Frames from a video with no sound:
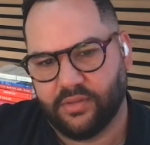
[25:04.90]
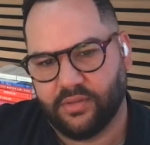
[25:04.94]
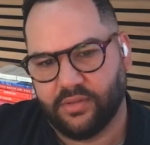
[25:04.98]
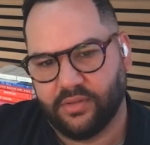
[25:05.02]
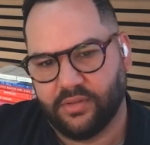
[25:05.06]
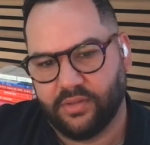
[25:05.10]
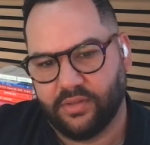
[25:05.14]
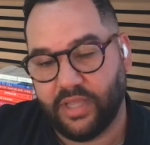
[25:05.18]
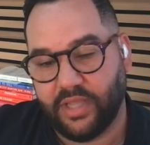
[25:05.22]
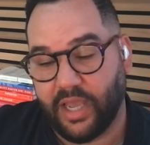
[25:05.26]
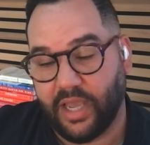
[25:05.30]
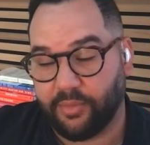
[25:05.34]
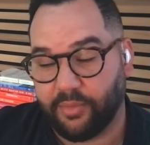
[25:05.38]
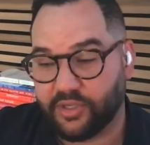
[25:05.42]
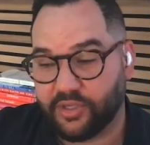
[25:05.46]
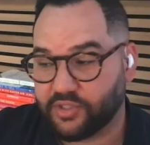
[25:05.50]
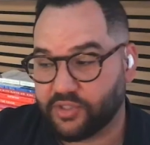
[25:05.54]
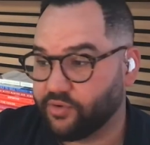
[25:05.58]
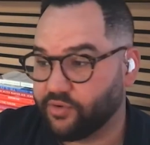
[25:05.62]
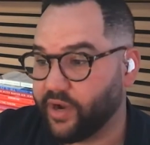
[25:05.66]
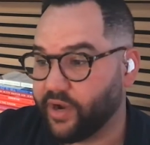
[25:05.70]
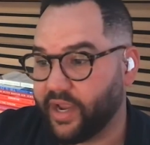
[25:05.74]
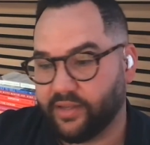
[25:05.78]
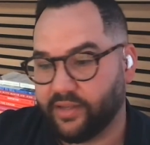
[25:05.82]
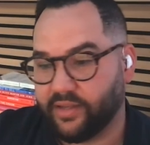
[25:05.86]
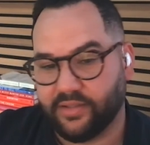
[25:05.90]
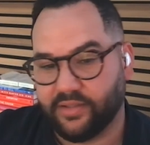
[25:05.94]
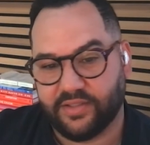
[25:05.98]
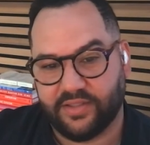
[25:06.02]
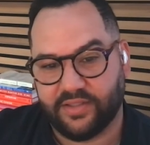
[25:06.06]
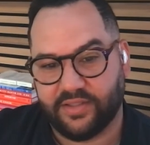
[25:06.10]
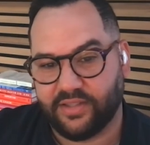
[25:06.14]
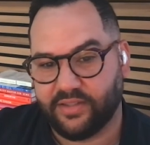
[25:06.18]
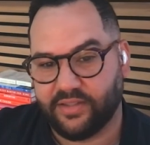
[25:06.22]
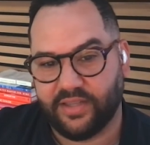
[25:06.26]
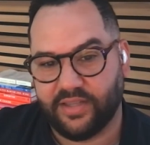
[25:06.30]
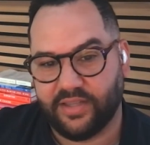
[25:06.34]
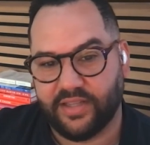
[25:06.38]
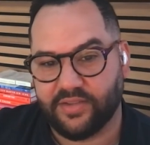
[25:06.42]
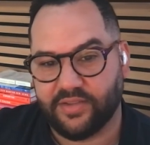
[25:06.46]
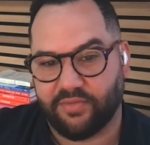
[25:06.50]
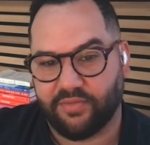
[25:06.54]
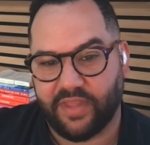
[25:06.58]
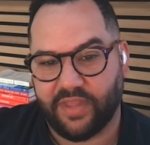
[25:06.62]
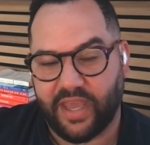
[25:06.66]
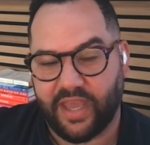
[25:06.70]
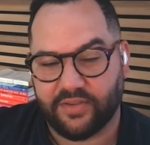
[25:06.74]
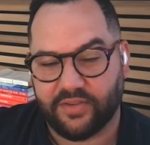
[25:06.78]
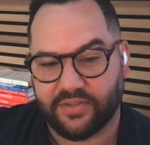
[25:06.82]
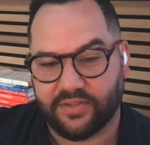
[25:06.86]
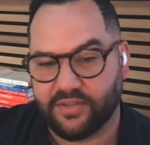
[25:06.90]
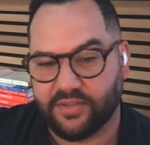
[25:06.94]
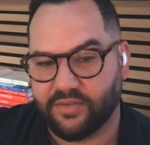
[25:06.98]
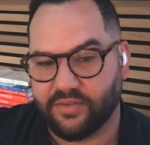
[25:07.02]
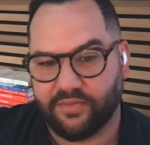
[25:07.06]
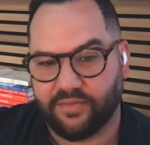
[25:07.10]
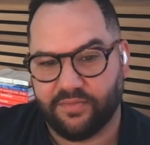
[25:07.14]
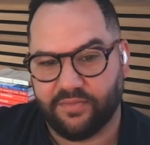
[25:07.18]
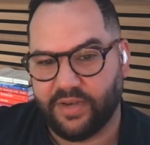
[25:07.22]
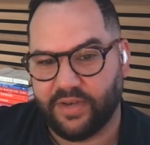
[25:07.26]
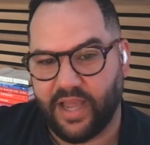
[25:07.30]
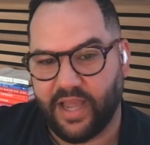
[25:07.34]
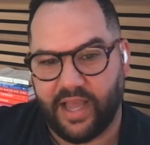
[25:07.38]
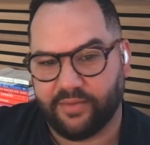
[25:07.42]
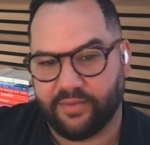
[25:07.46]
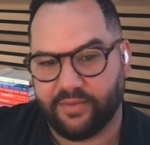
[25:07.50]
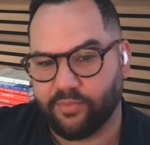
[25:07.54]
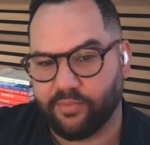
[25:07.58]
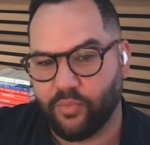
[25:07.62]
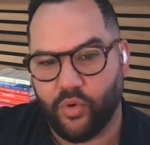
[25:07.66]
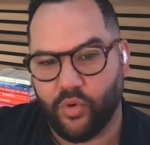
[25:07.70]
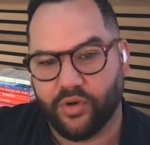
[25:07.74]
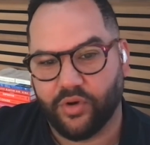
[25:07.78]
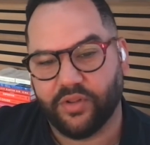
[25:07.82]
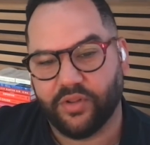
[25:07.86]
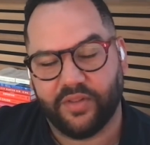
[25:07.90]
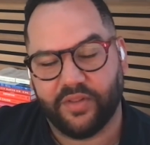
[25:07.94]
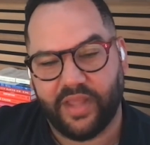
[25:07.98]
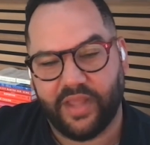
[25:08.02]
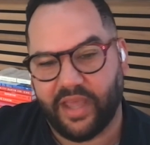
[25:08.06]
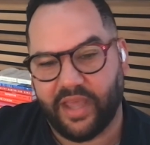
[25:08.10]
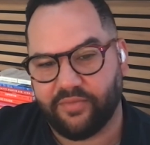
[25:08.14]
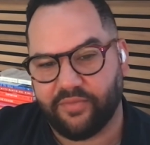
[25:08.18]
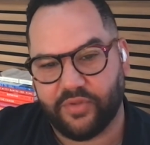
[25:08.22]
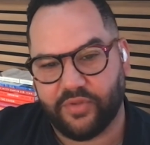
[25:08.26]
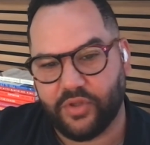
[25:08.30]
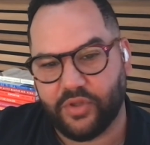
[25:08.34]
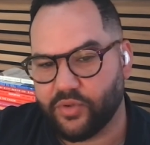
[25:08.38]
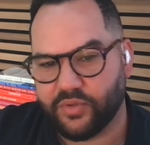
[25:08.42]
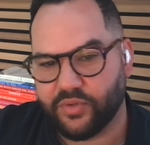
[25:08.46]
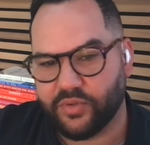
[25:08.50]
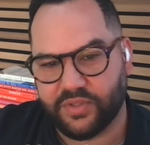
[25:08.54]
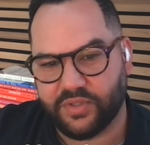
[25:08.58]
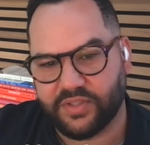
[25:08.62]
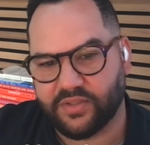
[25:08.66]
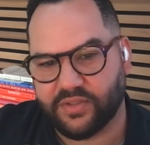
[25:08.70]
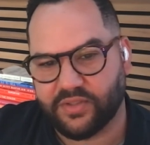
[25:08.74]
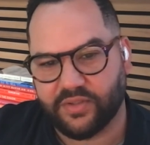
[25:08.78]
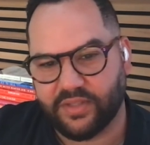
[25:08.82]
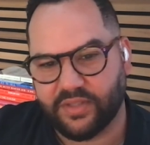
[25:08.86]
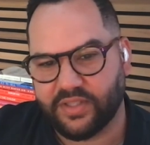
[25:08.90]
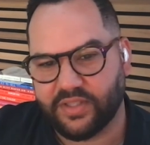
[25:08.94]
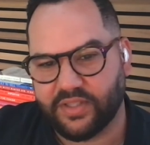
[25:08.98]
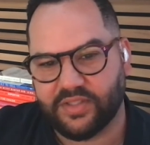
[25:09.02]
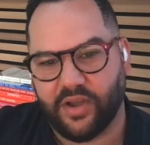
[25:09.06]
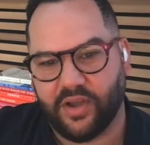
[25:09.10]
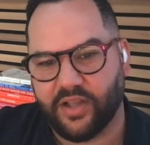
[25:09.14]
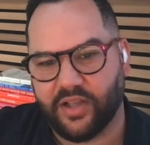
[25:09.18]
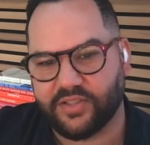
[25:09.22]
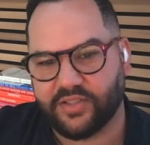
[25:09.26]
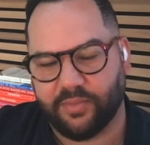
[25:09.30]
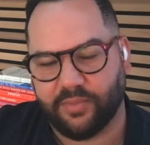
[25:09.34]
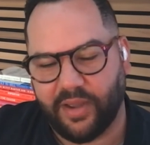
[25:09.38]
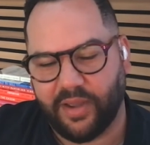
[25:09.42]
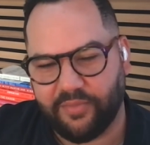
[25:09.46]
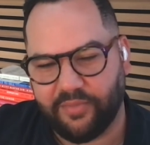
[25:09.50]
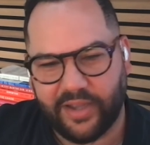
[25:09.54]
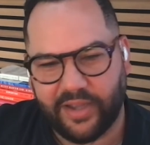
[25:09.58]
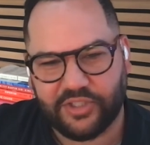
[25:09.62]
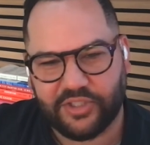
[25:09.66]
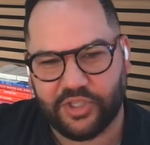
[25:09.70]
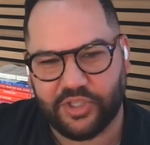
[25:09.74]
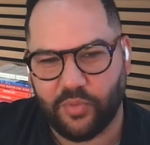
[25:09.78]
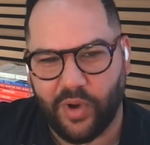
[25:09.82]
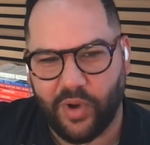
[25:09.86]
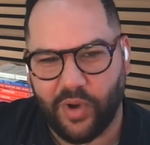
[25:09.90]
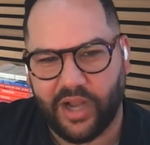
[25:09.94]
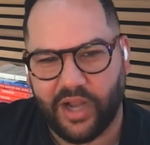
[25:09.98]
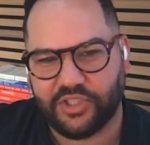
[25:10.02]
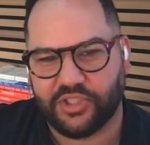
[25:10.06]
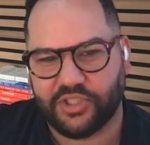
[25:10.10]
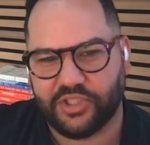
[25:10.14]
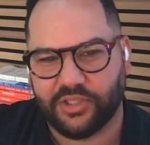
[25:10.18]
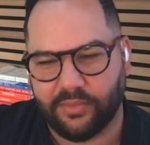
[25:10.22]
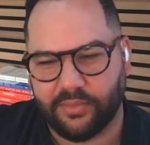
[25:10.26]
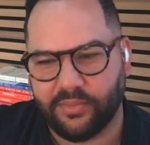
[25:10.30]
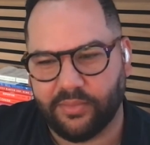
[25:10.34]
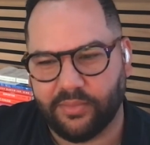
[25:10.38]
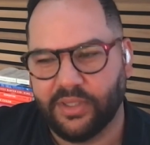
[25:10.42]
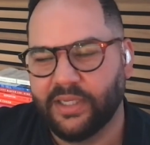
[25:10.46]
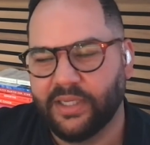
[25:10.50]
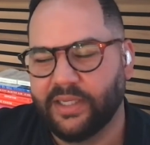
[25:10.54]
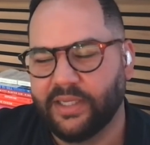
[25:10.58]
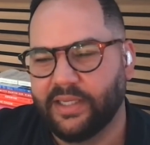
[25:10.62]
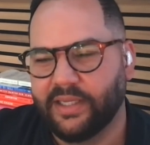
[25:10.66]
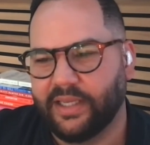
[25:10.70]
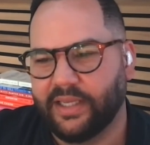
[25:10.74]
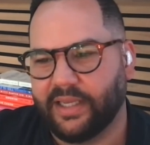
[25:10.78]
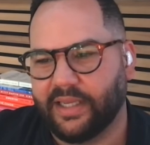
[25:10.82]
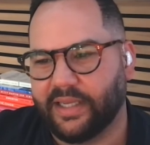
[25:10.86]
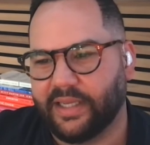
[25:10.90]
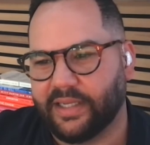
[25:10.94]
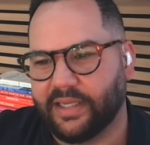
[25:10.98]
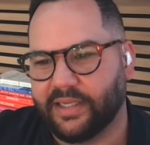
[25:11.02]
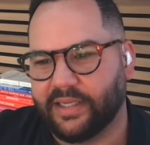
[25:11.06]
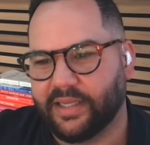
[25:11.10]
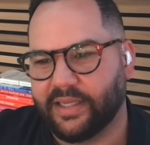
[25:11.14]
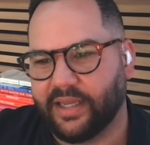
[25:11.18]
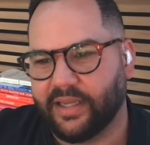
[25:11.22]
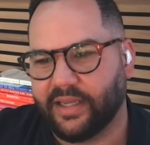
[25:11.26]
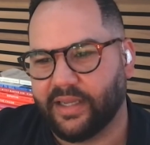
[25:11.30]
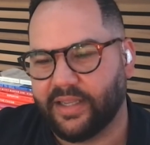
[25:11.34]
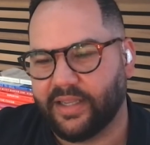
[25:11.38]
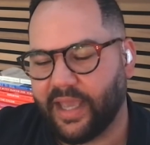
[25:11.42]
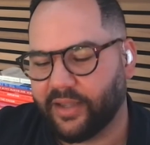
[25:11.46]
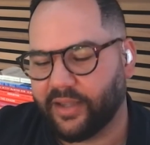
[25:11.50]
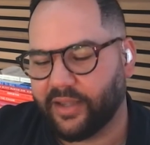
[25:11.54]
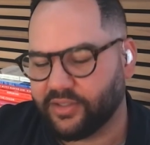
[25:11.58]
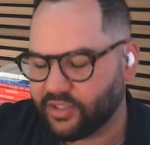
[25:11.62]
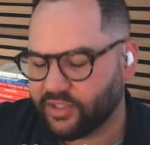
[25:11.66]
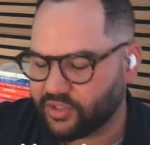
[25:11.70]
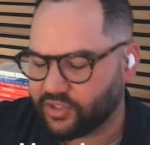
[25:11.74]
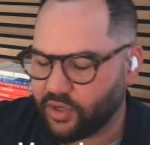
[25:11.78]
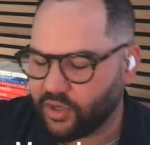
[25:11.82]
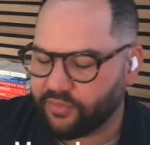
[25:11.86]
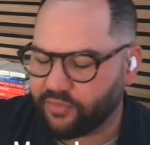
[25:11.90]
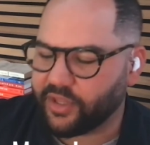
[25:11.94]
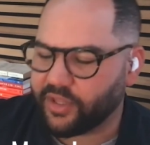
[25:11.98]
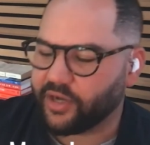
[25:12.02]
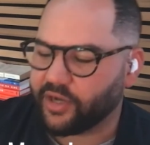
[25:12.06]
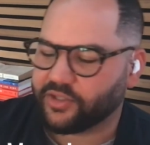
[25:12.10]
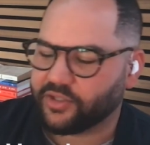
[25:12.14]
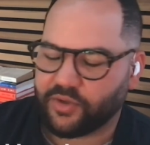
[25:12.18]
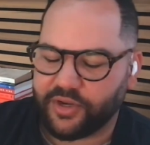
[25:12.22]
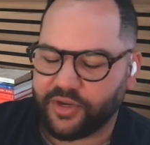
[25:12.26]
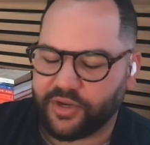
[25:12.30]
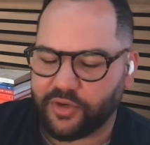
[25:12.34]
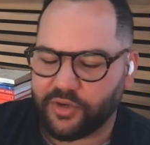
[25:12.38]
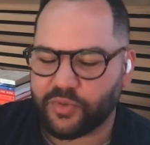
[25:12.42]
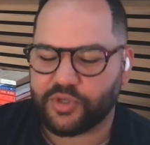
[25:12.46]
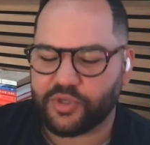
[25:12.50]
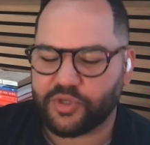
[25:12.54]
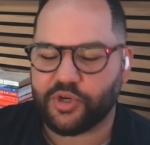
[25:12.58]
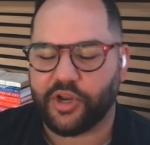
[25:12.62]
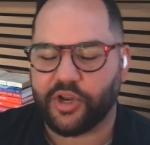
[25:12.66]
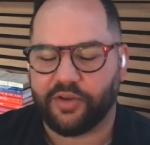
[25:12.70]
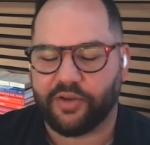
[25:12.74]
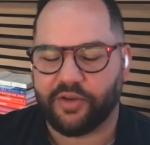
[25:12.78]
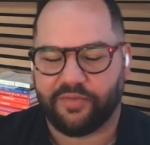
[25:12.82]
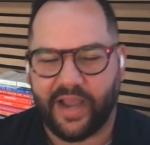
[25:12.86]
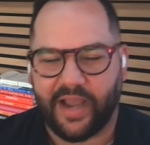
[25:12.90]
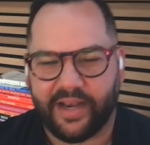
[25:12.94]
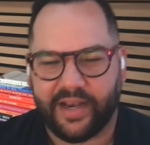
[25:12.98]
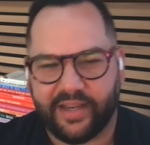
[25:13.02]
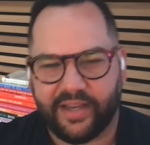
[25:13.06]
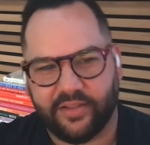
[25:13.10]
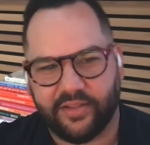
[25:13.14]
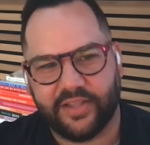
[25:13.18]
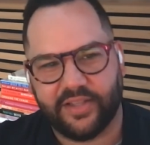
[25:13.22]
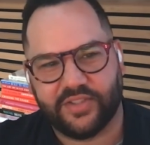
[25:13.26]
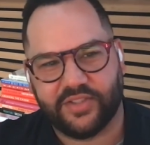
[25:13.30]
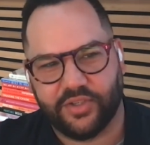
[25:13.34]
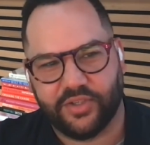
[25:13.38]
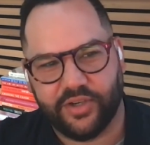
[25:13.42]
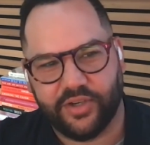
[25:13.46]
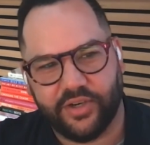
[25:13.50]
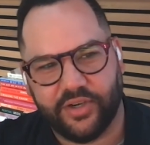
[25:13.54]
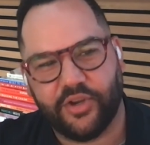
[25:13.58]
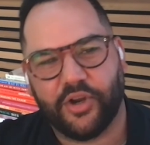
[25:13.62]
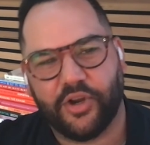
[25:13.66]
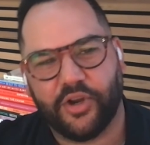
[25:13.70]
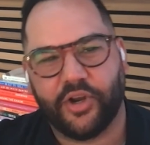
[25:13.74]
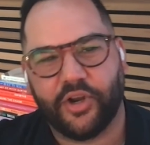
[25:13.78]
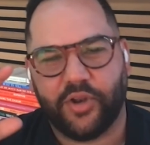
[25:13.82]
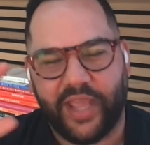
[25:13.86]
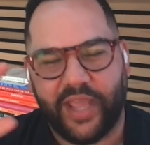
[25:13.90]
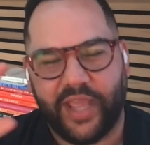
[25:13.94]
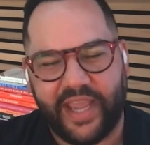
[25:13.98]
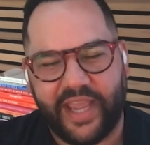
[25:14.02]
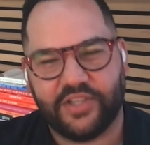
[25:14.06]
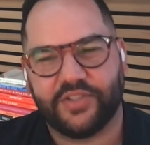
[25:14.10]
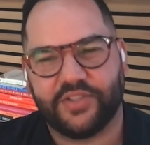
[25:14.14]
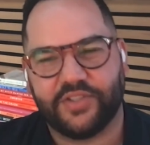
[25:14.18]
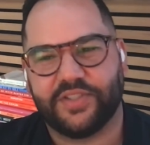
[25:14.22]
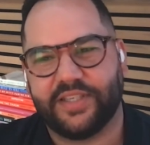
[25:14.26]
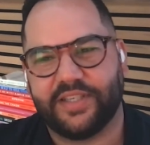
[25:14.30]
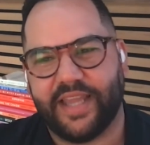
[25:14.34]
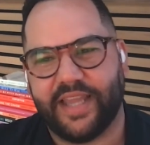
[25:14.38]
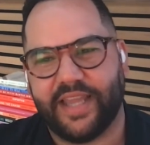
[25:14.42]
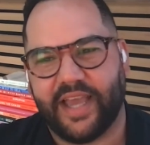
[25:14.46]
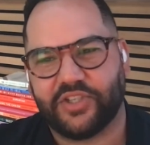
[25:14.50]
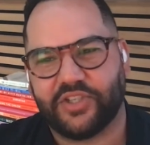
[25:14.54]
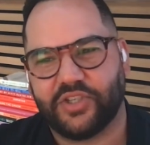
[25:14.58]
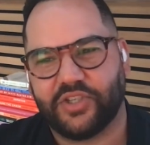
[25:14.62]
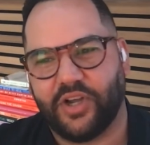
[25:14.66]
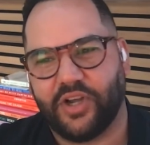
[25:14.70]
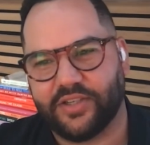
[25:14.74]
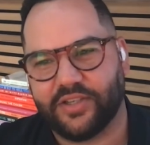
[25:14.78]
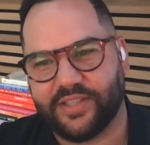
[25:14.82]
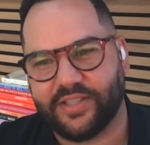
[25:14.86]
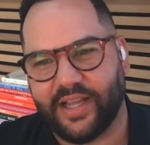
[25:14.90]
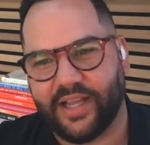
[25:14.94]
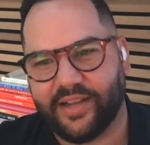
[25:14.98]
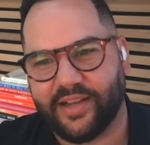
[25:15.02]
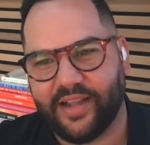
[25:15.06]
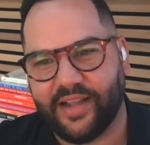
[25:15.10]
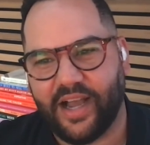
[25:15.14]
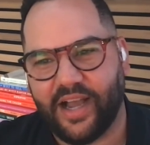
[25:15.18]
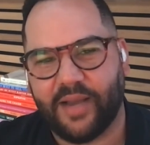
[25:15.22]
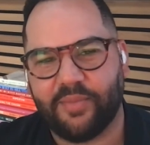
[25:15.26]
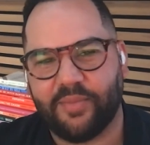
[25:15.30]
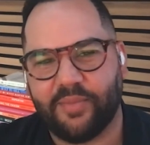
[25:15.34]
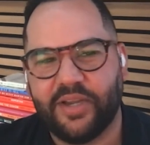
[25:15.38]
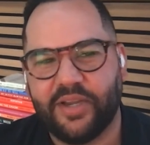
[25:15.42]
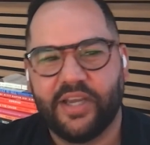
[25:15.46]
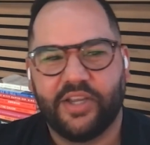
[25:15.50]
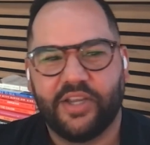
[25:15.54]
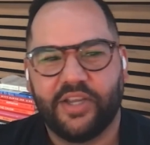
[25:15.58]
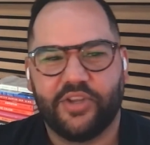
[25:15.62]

Yeah, but it's great. It's tens of thousands, if not more than that, views. It's awesome. I've actually watched them, and yeah, just go over there. So here's what you're going to find it, listener. You're going to go to agency-talk.com.